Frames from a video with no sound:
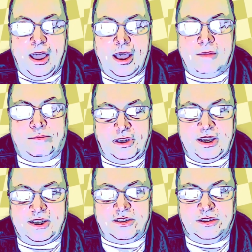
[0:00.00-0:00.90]
And
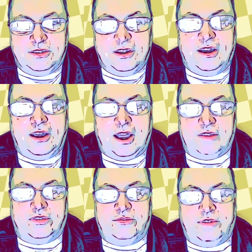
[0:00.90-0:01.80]
please
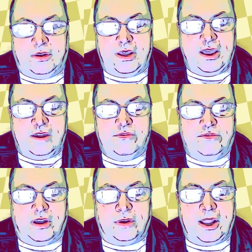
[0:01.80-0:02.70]
have a very,
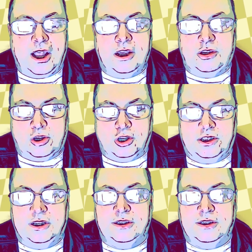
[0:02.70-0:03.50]
very good